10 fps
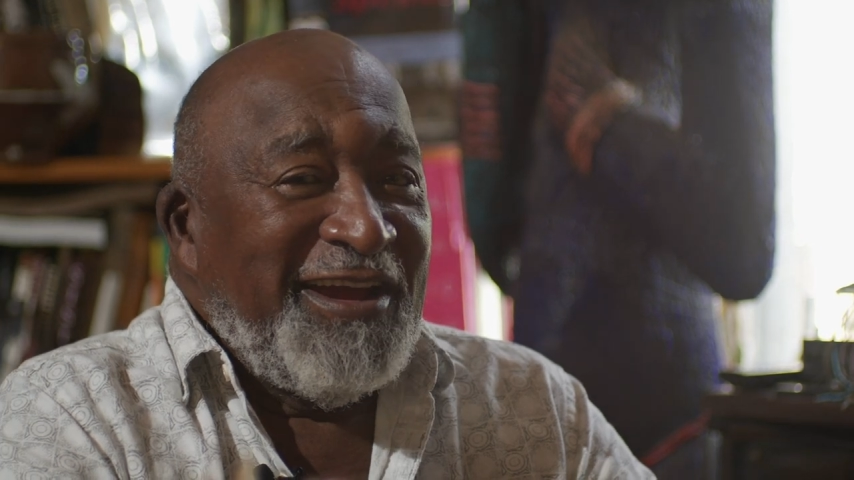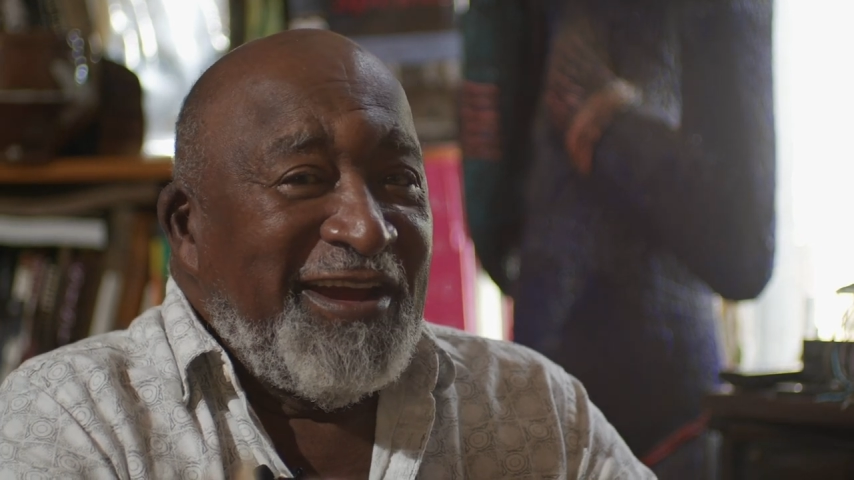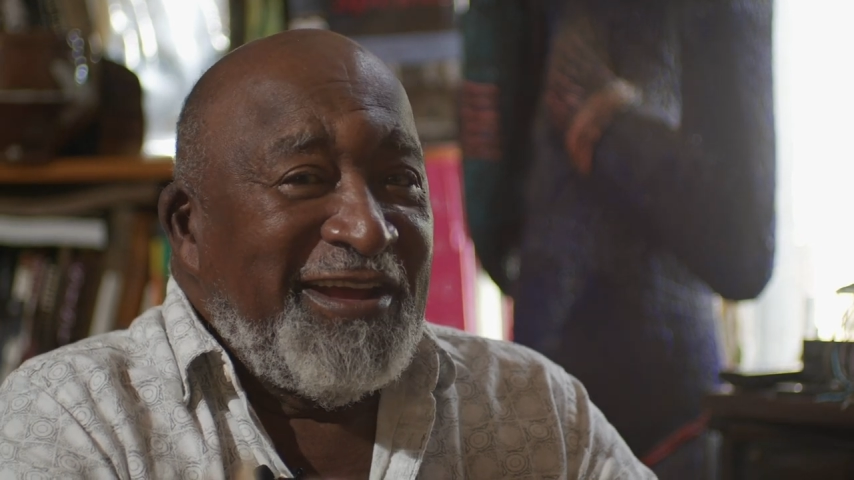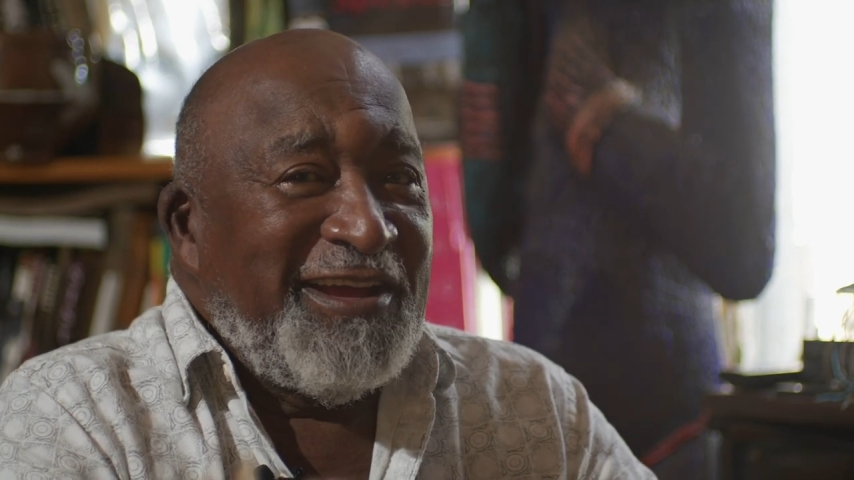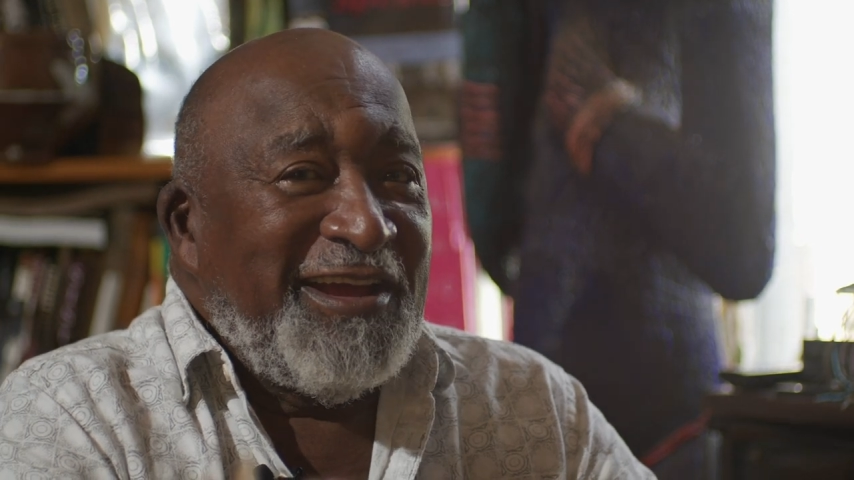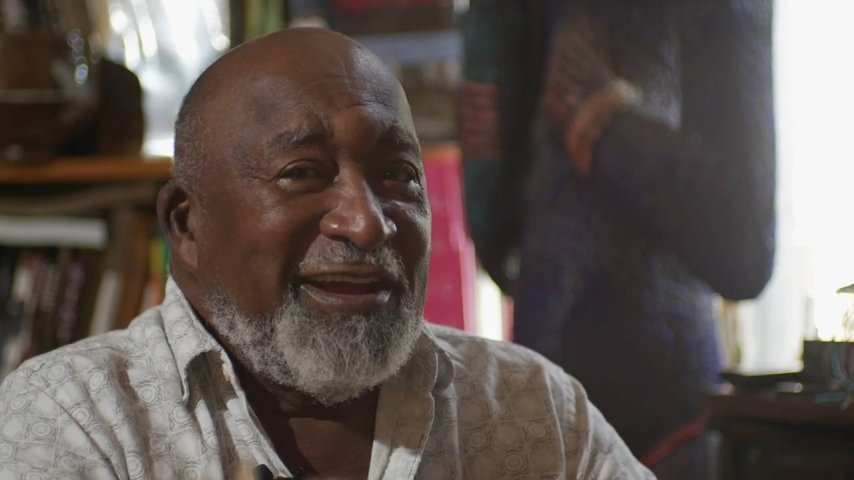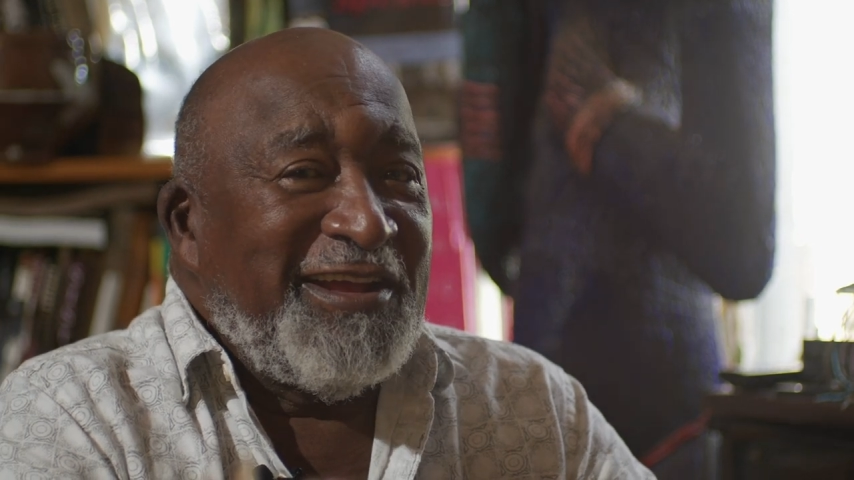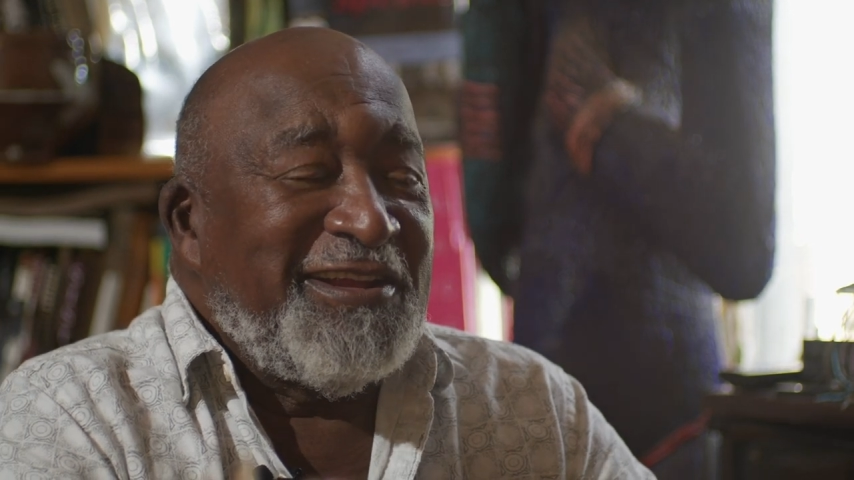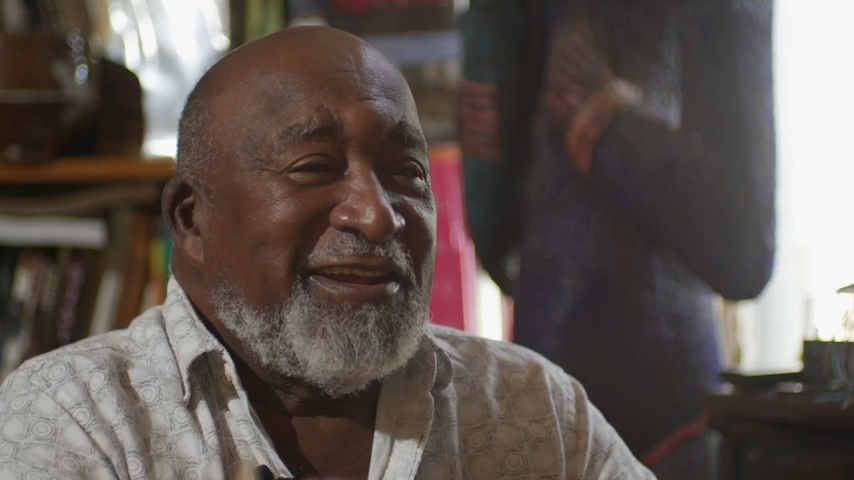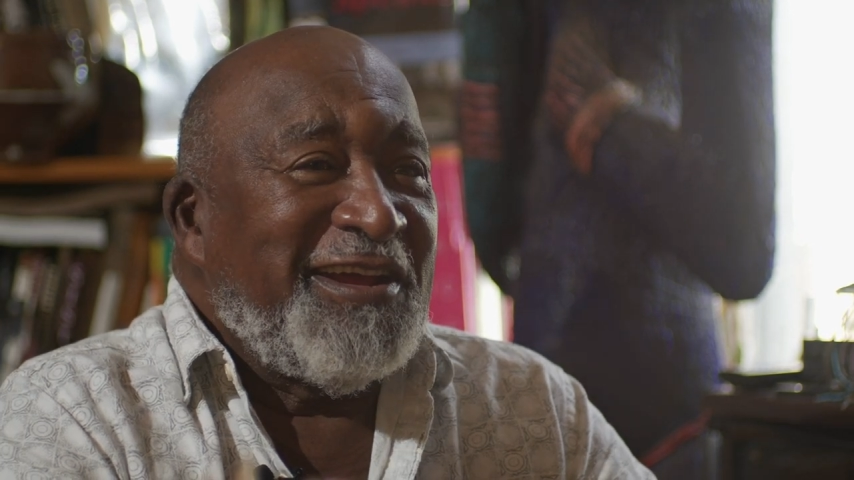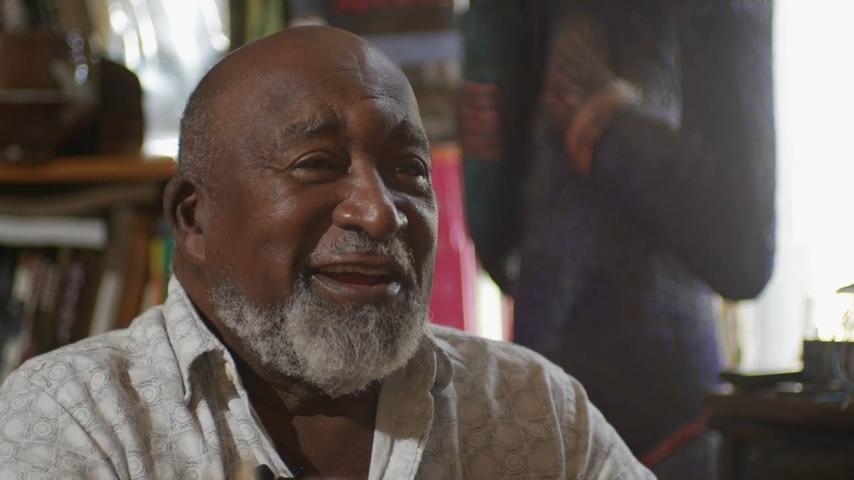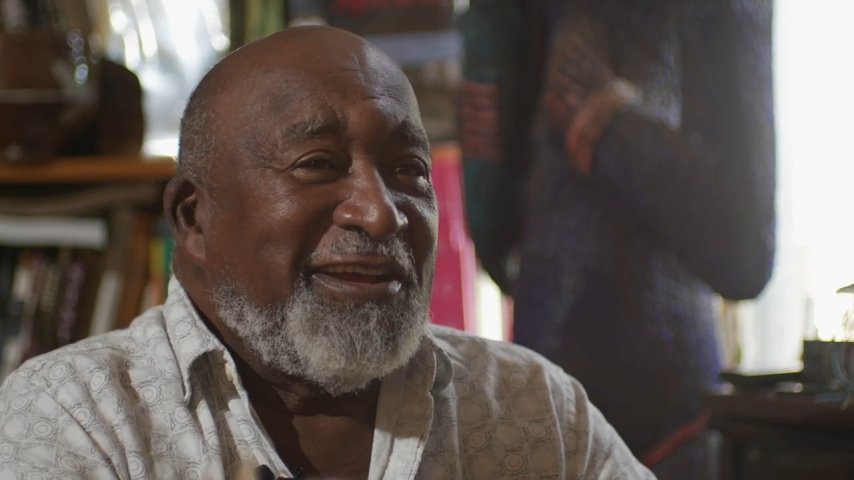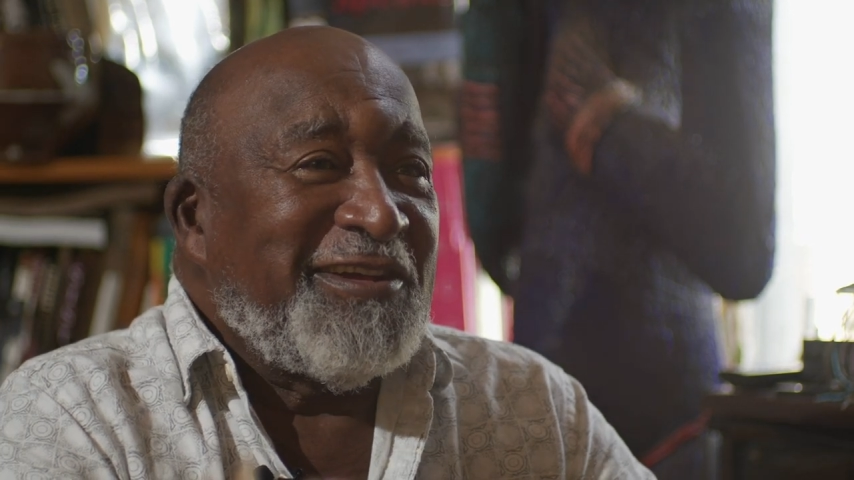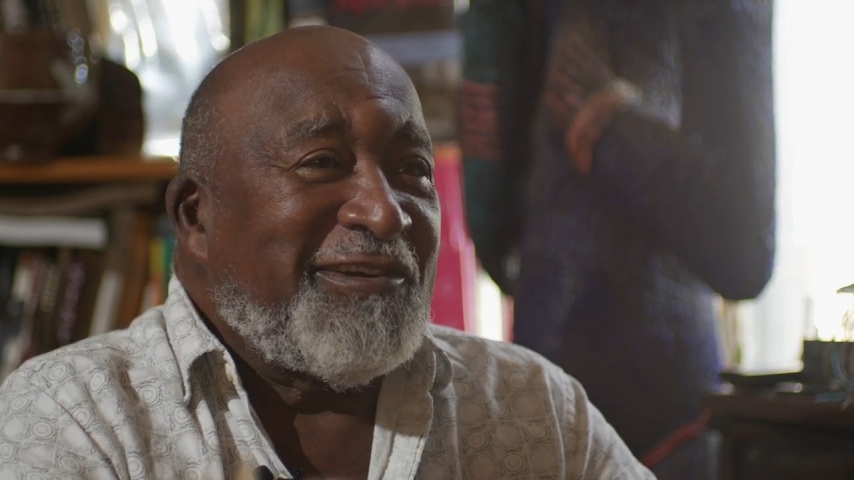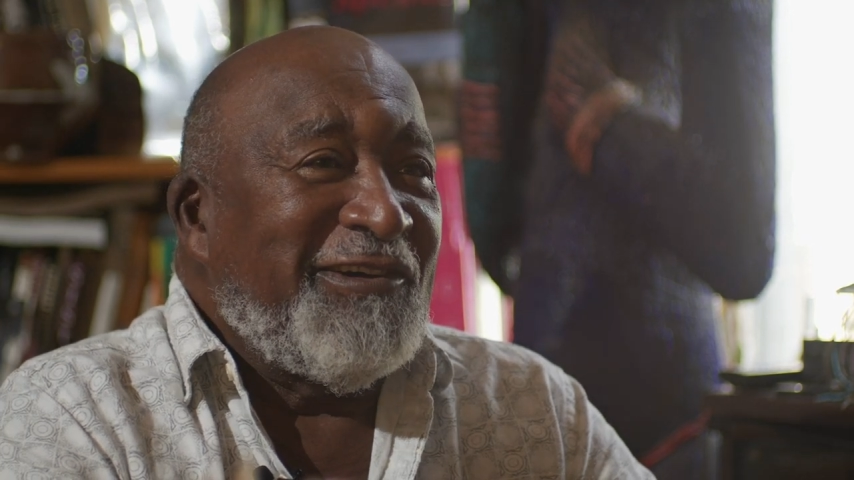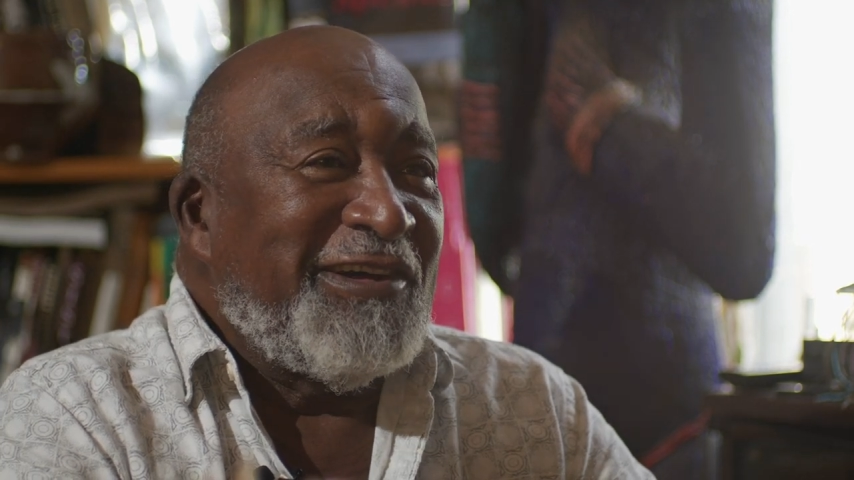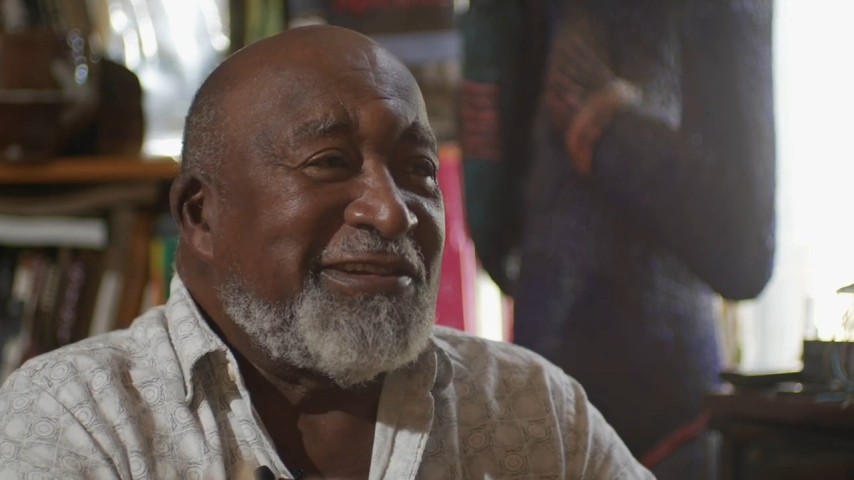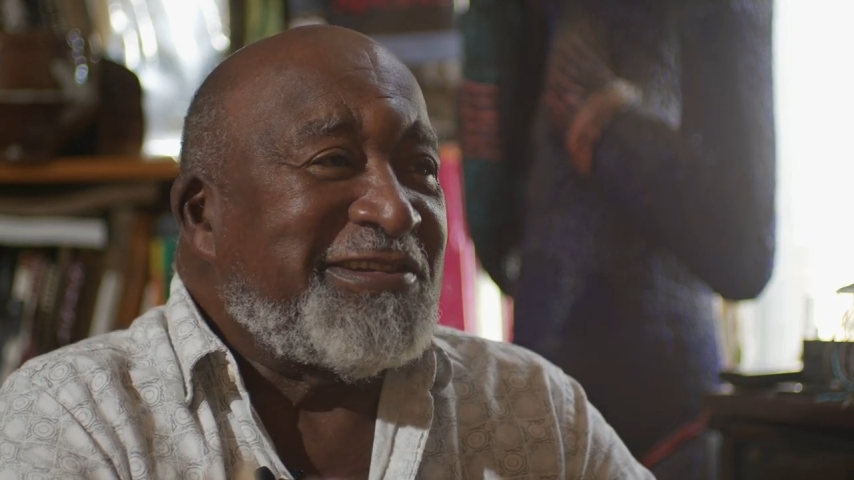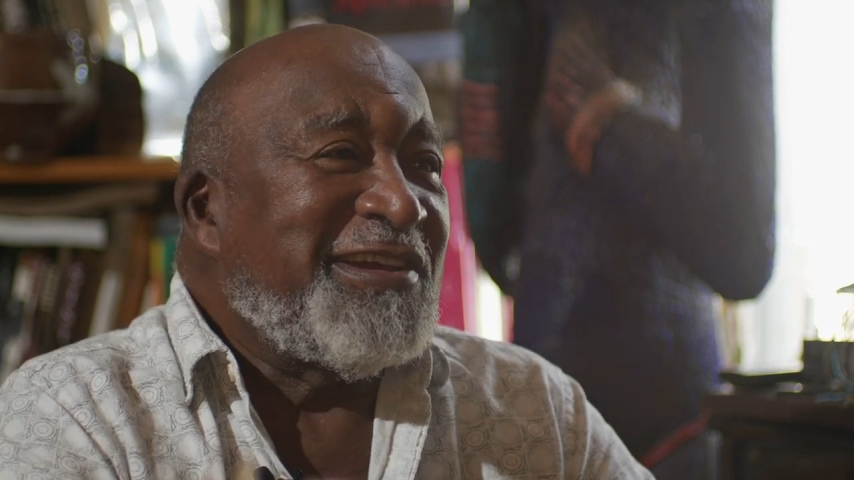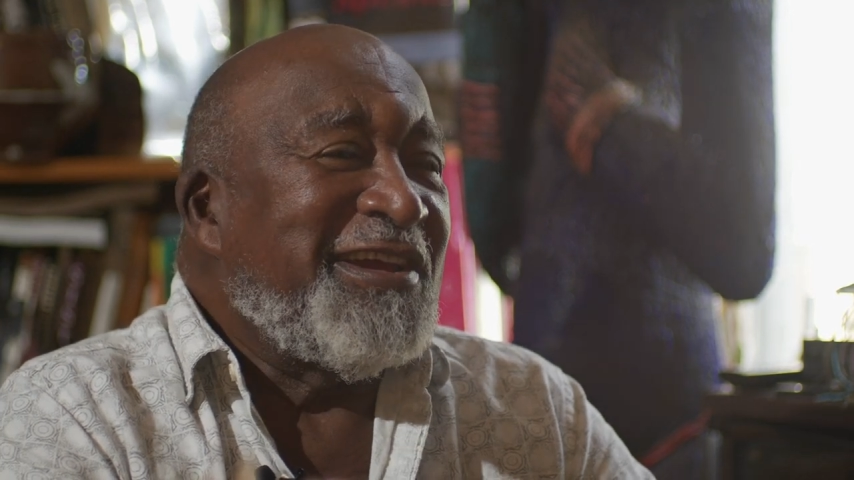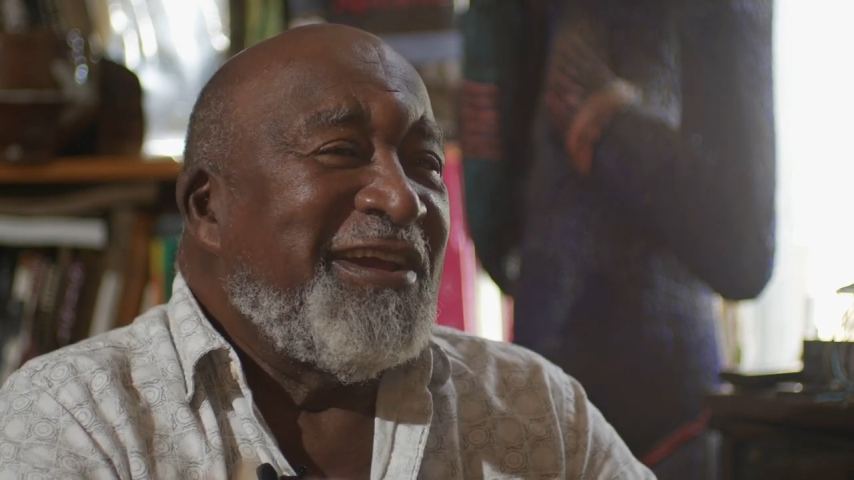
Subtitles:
And of course,